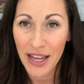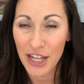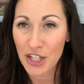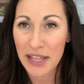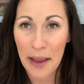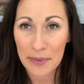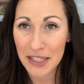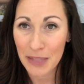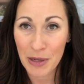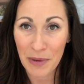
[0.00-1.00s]
It just
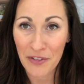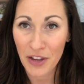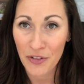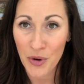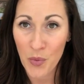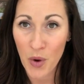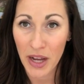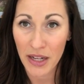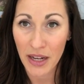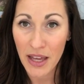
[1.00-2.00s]
happens to be my favorite
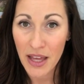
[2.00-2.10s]
one